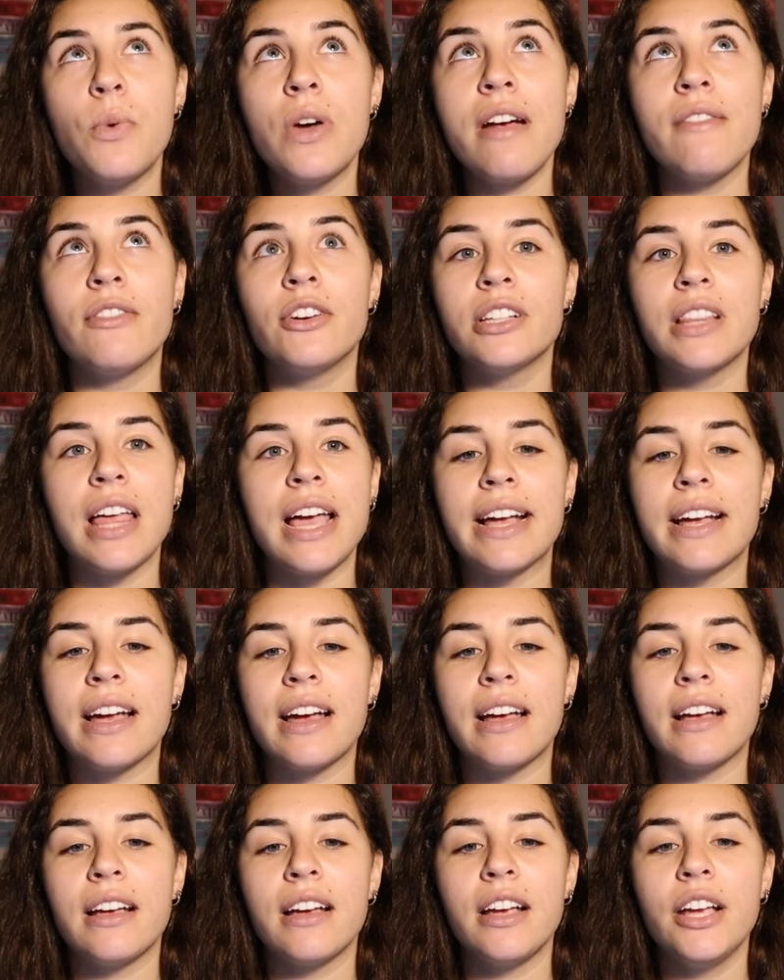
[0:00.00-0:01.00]
whatever,
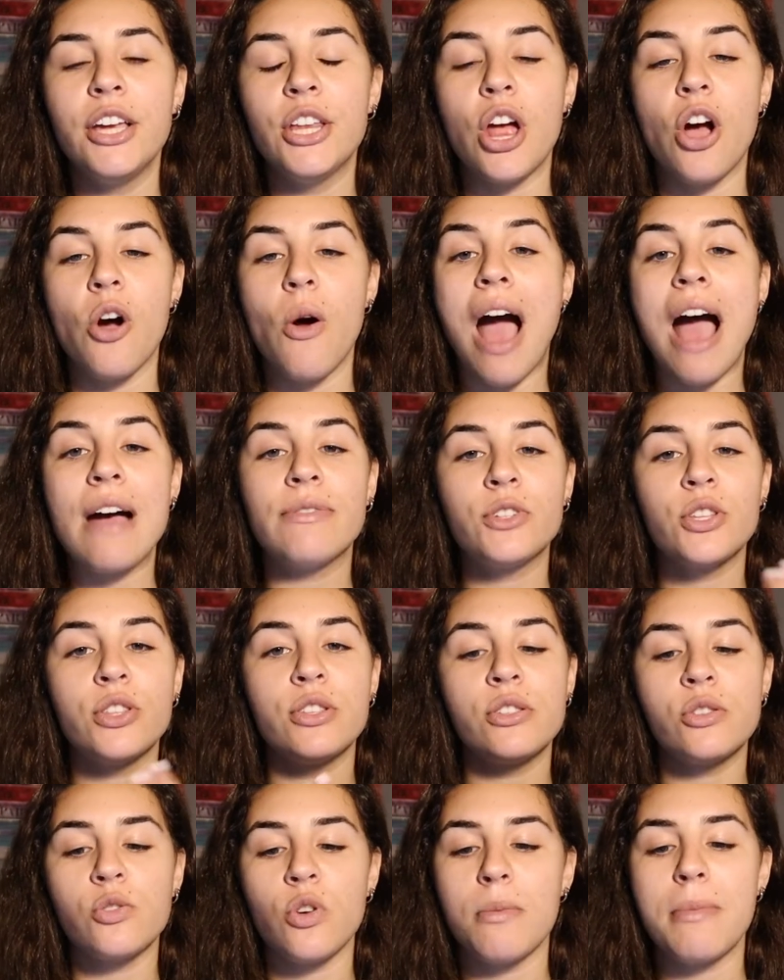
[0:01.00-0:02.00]
like, you know, after
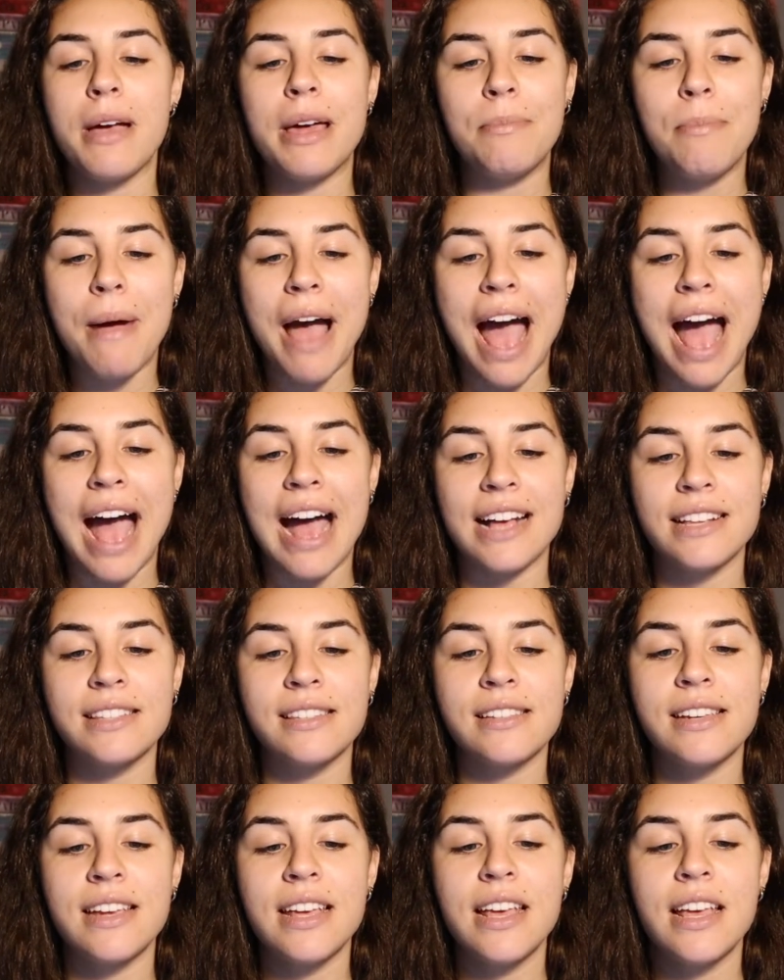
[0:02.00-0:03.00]
the storm had
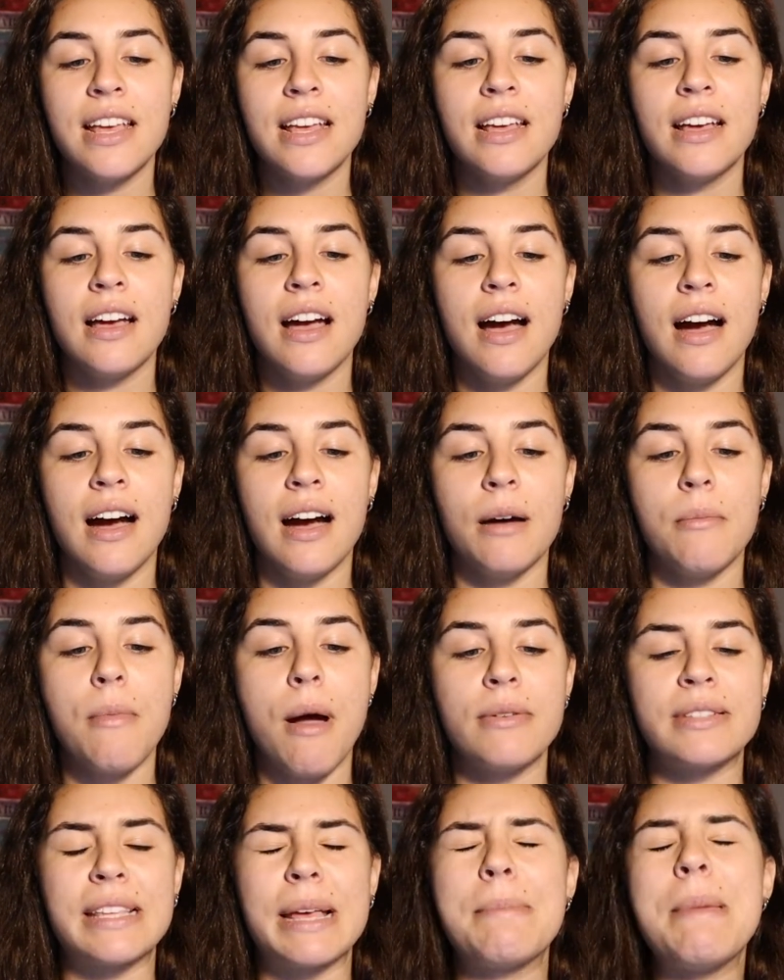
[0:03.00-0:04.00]
passed, I
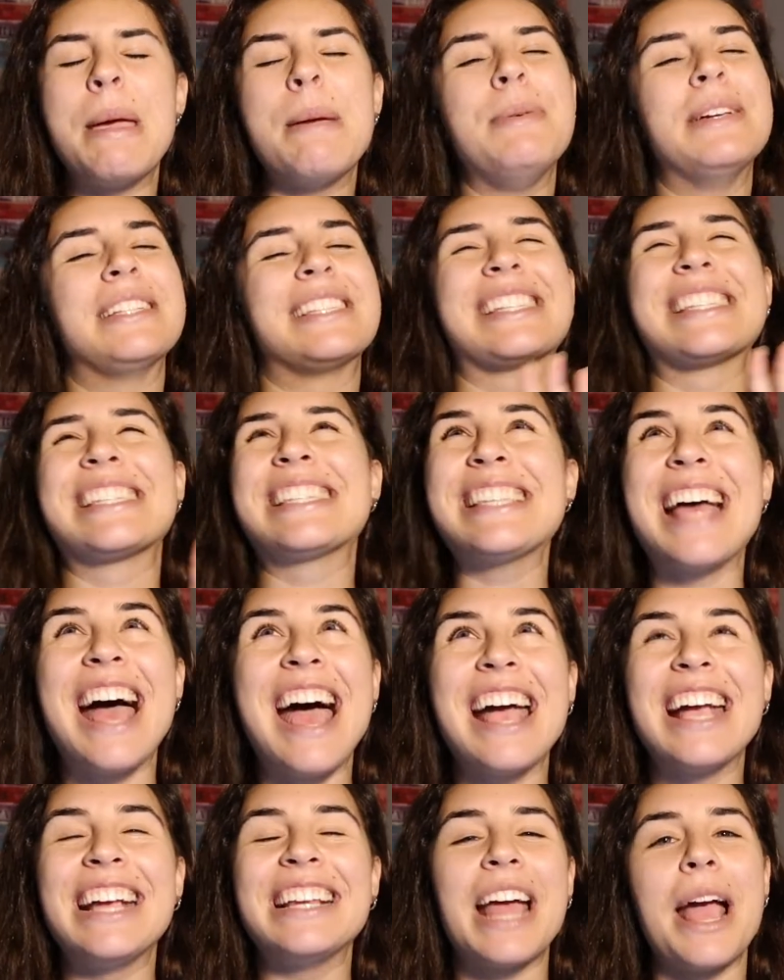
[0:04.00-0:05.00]
was like, maybe it's a
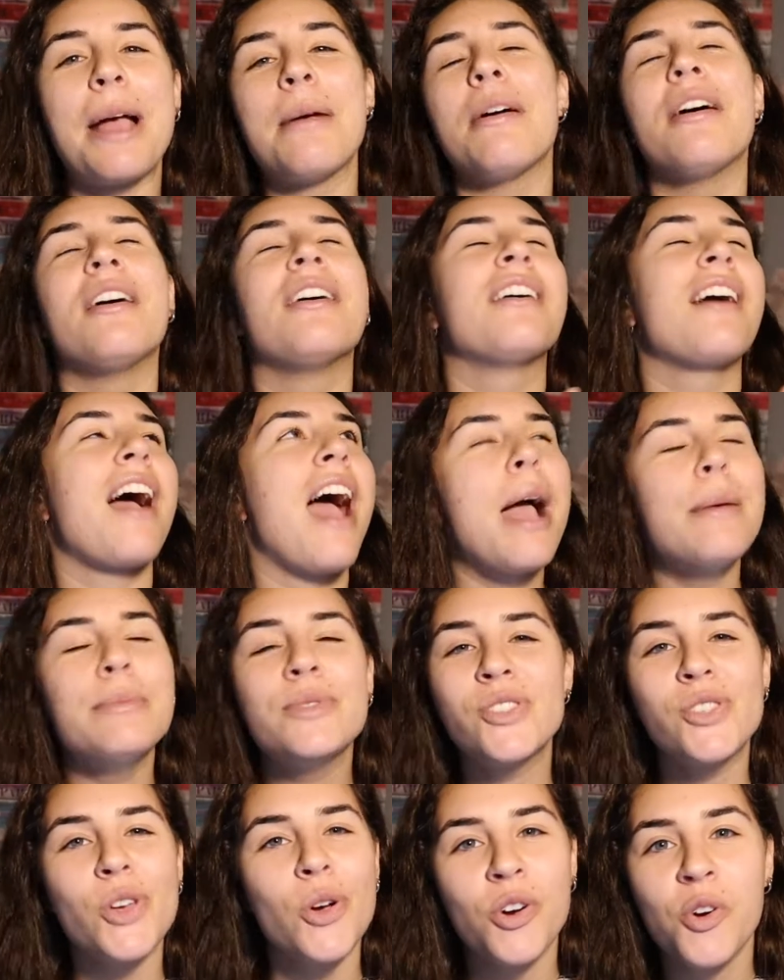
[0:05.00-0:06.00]
sign. I'm
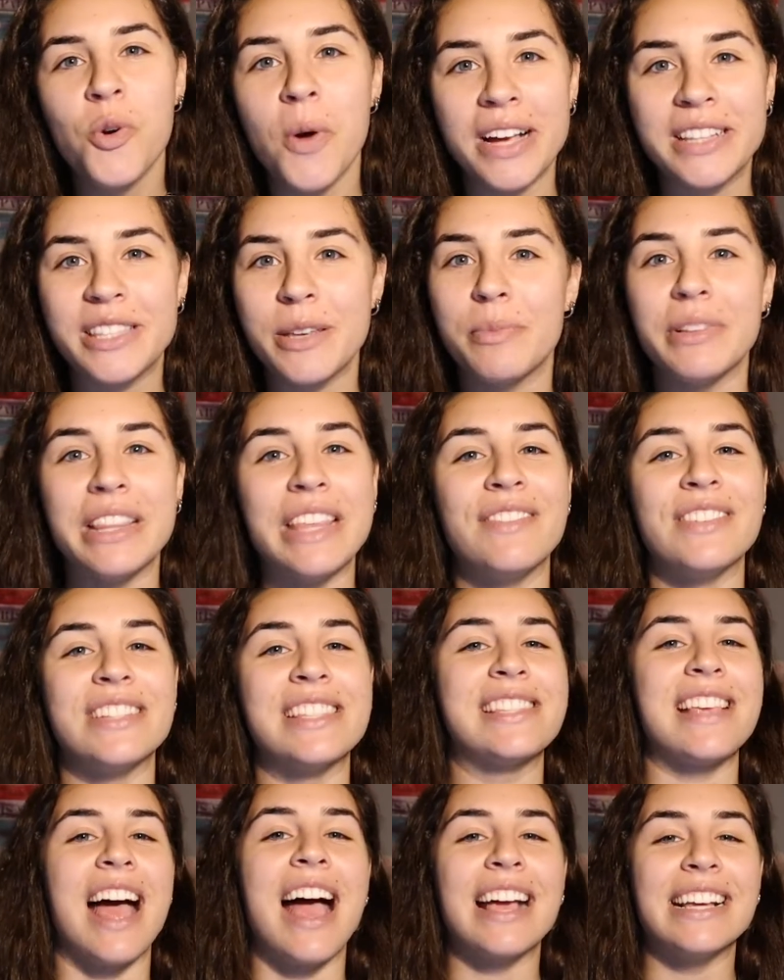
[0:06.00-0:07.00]
so quick to believe
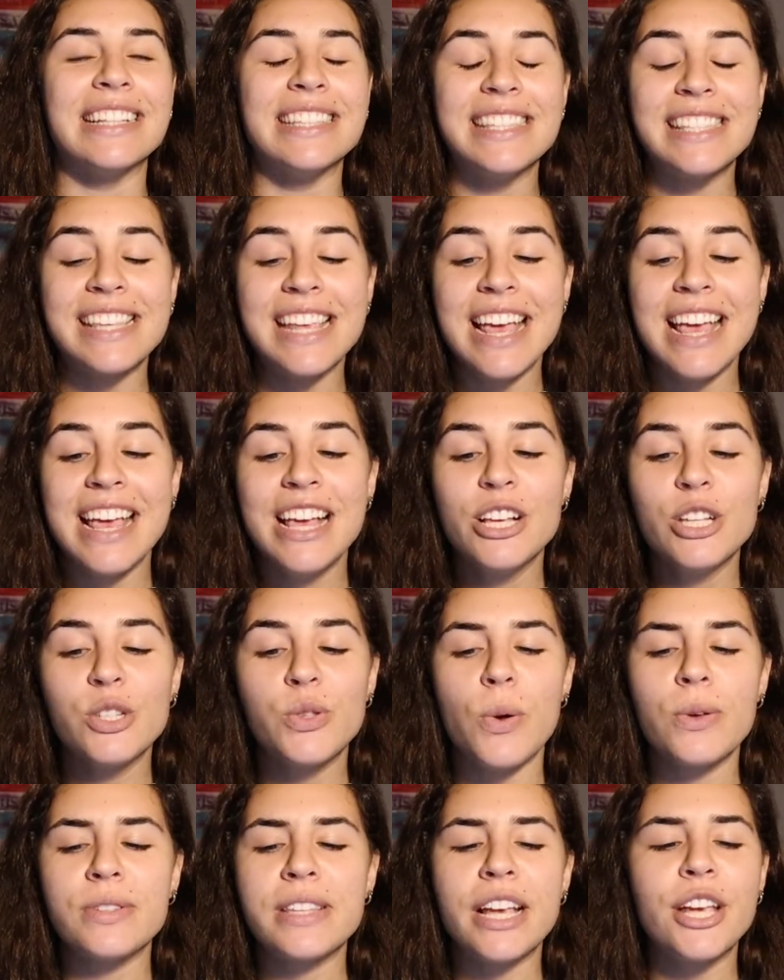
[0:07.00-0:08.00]
in signs.
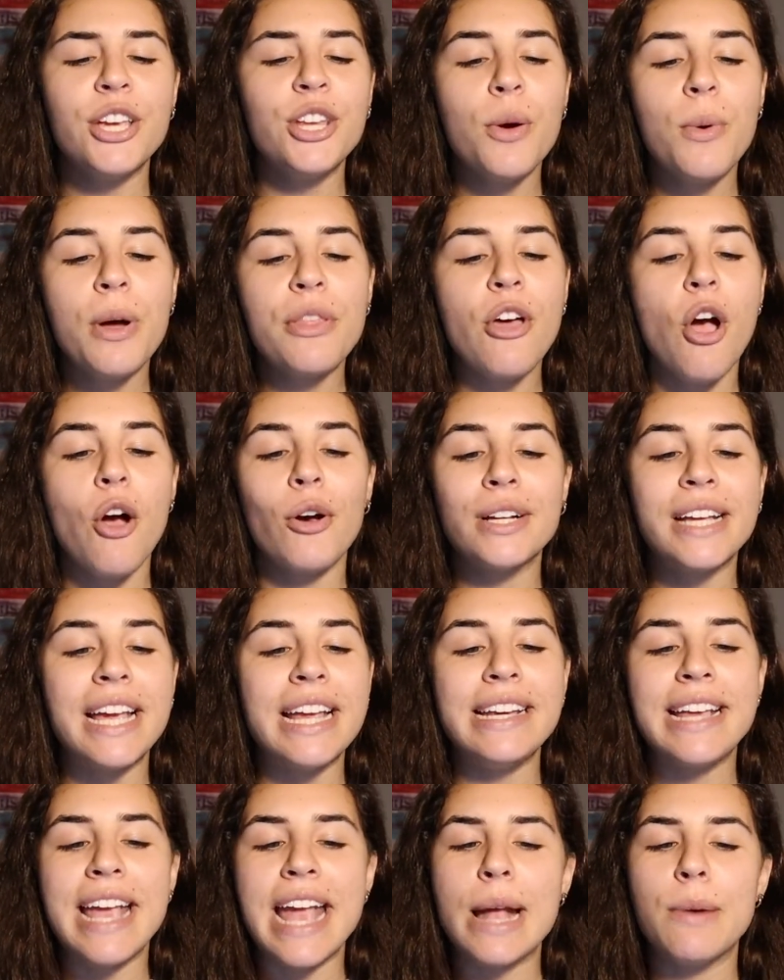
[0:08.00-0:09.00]
So I was like, you know what? The
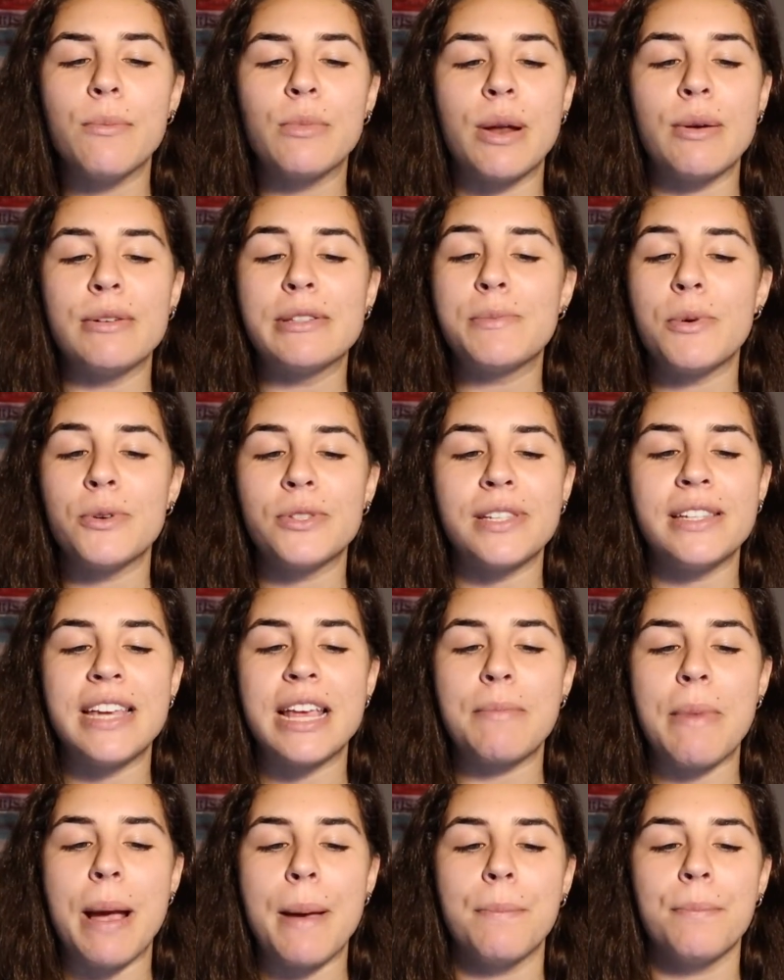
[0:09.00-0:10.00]
hurricane came when I was supposed to
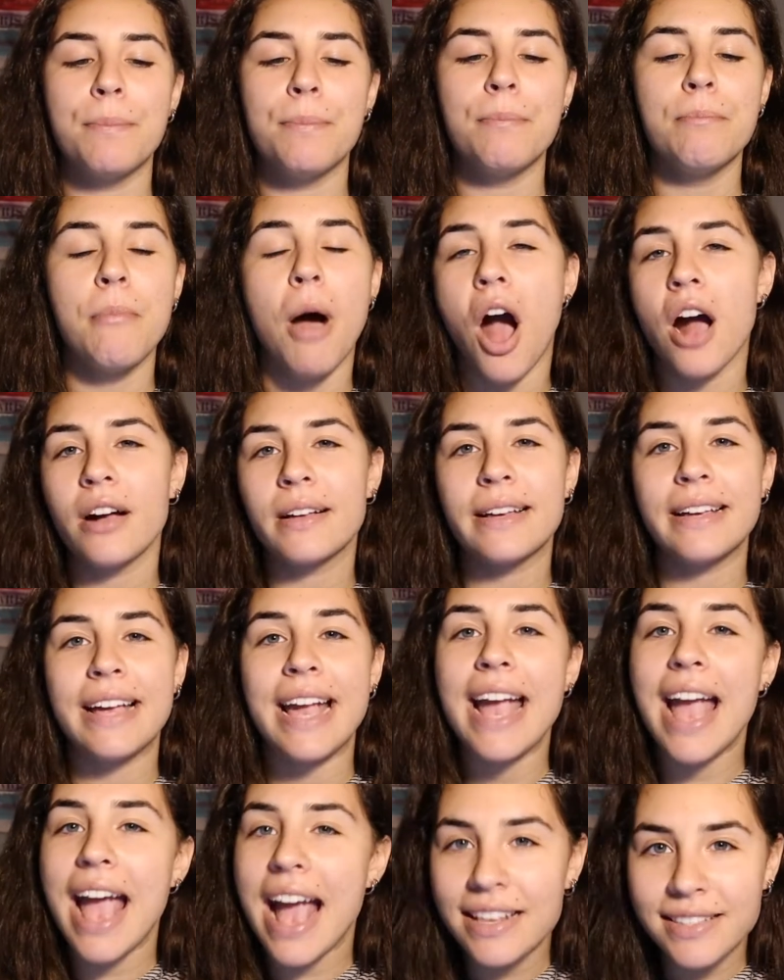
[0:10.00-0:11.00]
take my mock
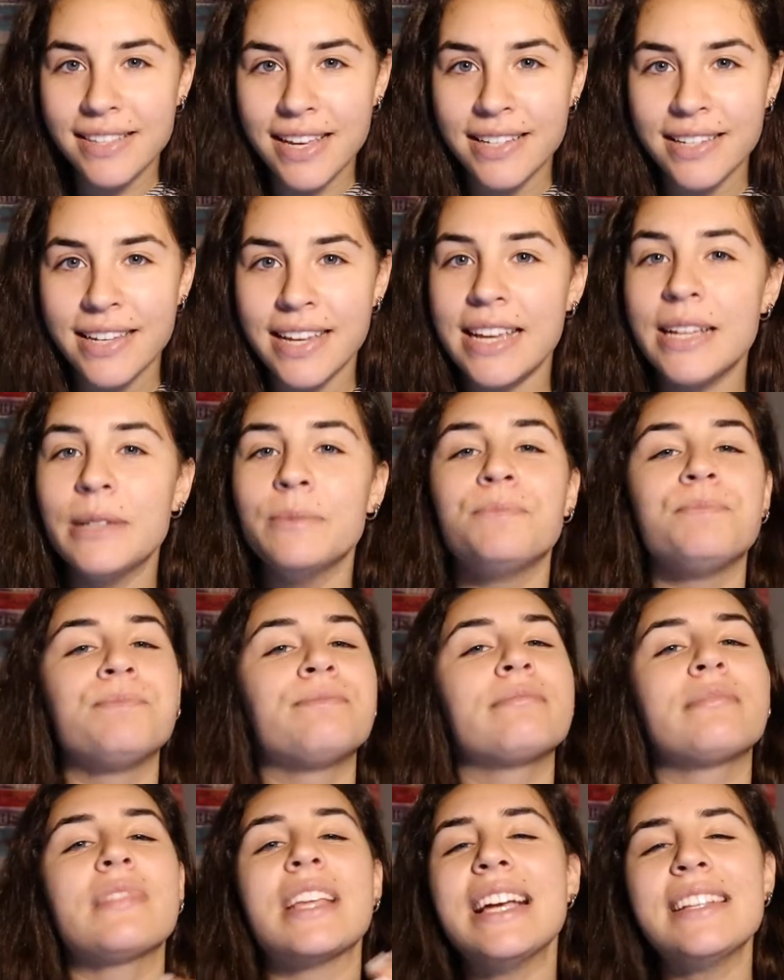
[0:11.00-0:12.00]
SAT.
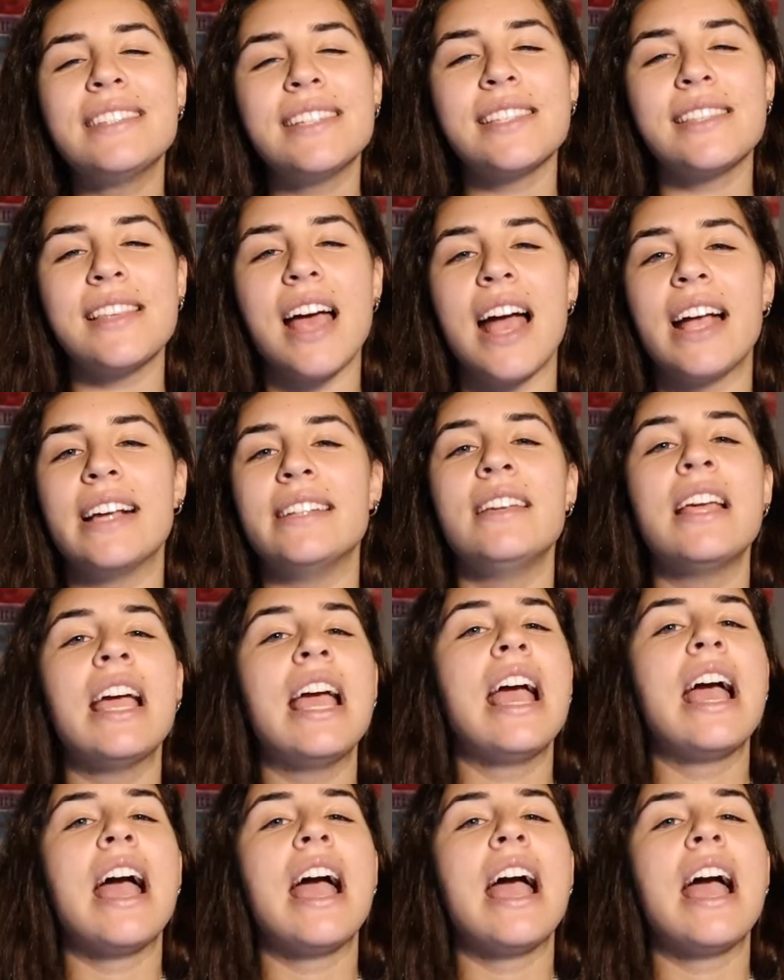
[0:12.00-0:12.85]
It's a sign.